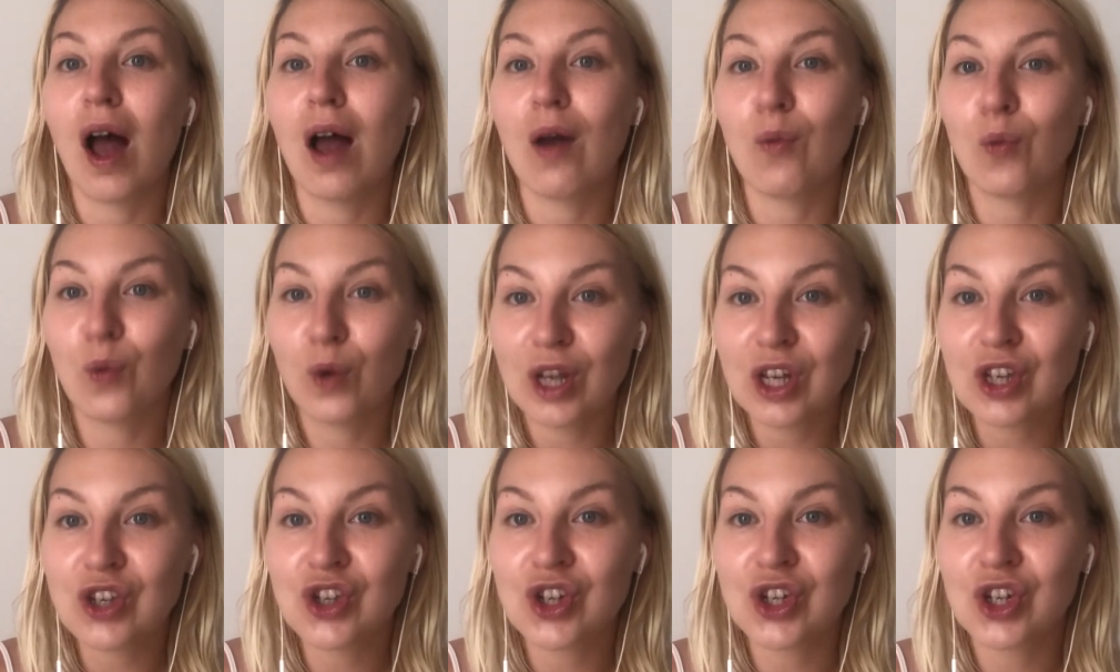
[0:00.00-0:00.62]

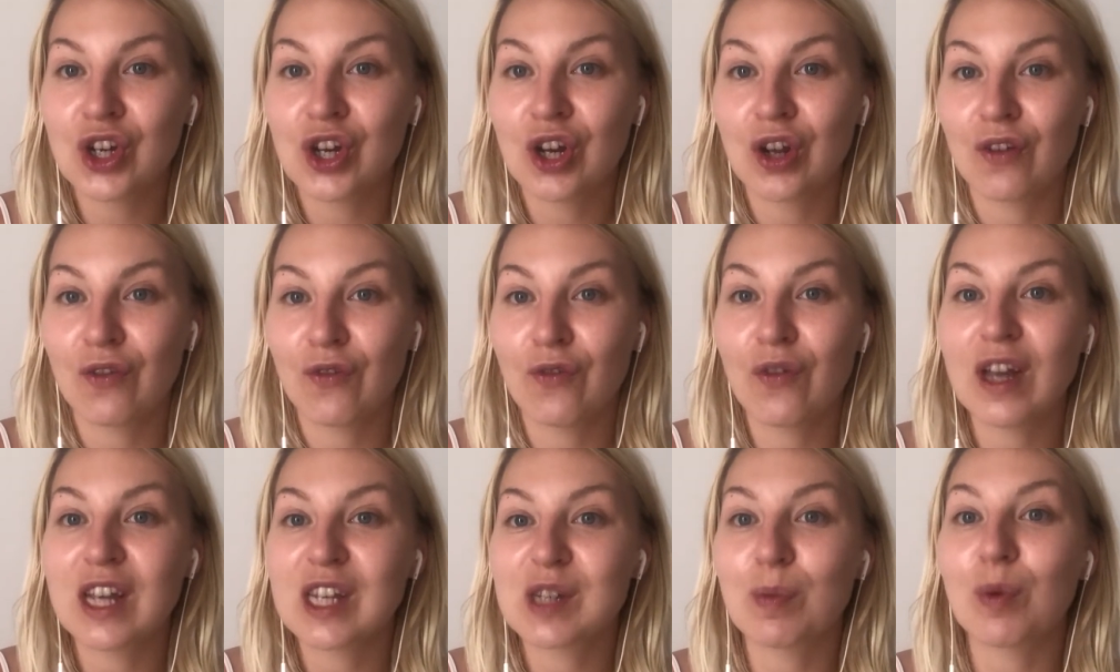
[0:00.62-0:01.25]
which
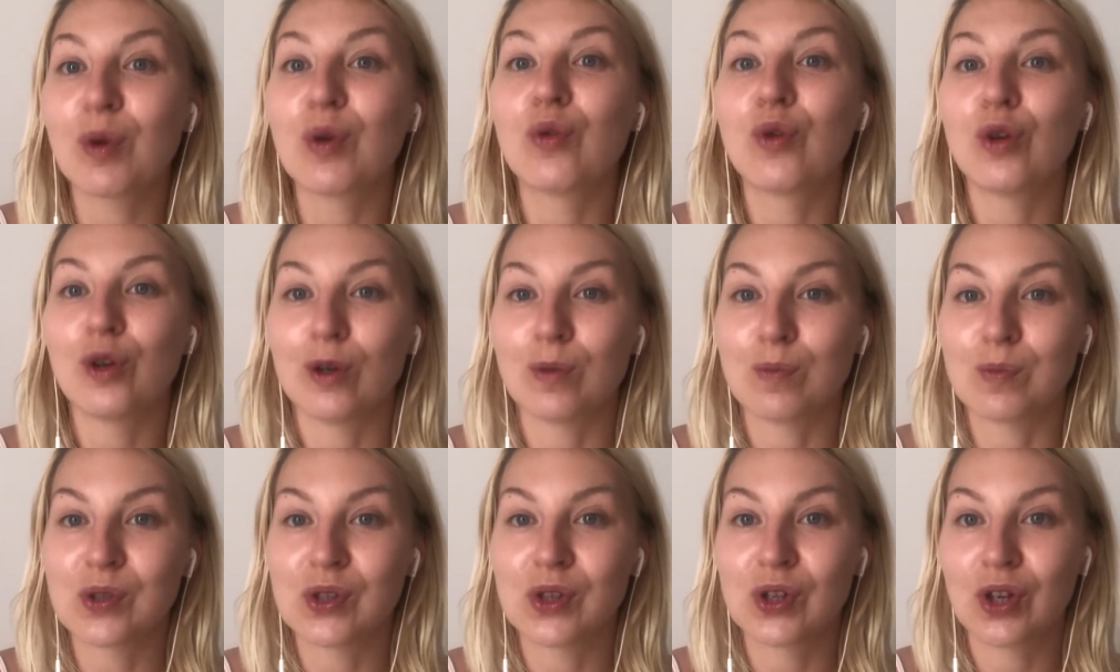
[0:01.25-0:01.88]
Facebook
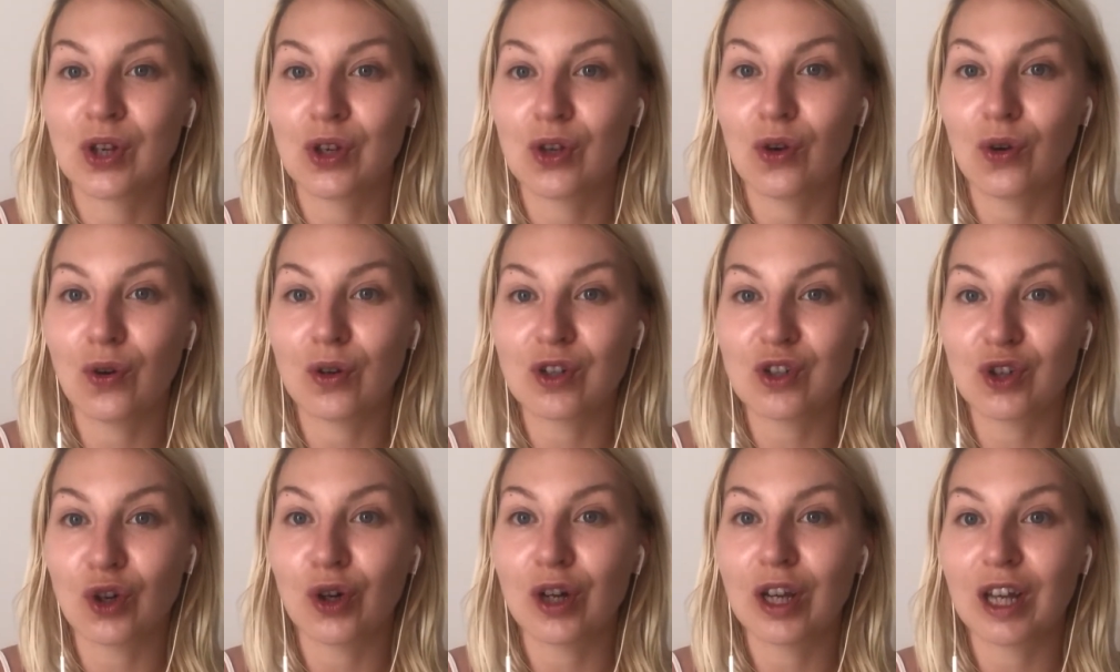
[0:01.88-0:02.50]
groups your
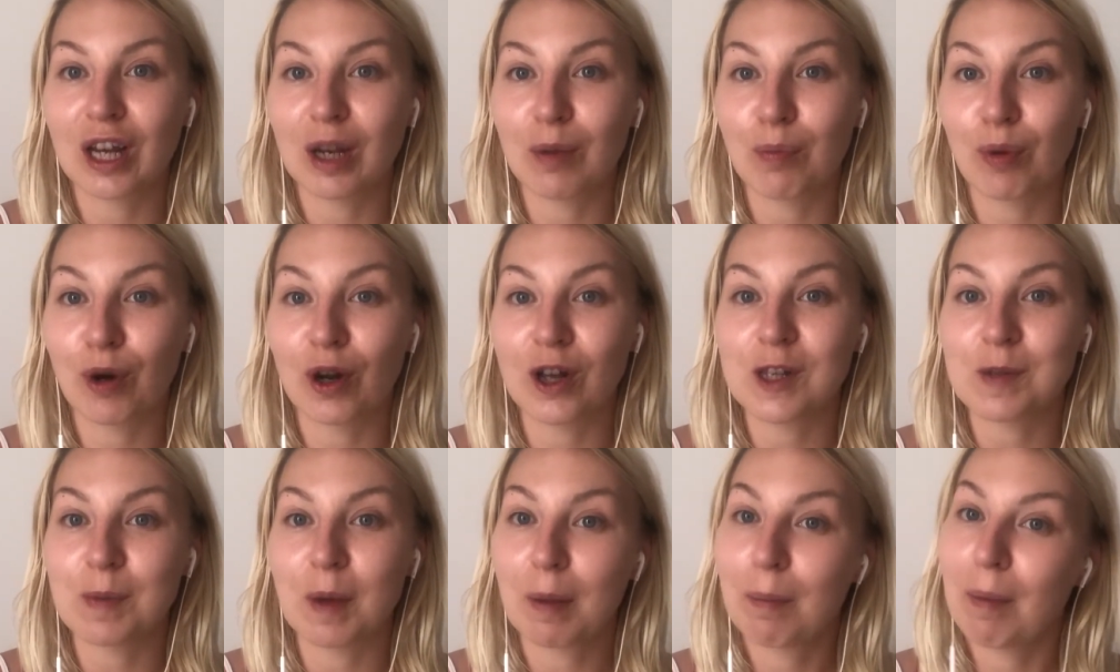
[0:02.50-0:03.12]
targeted
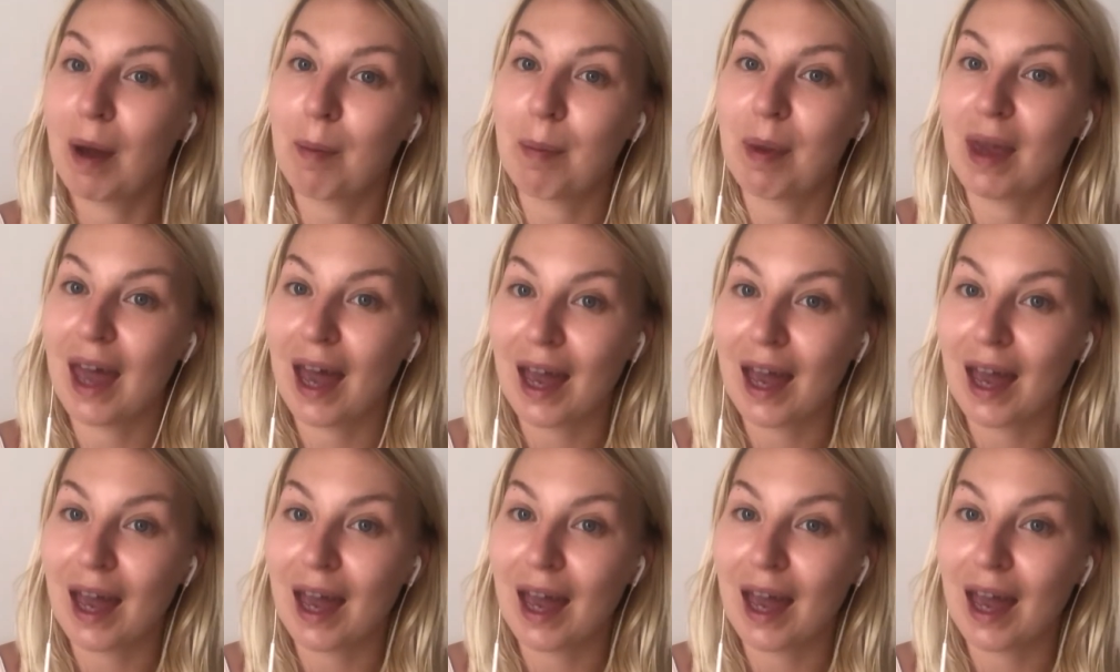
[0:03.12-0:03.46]
prospect might be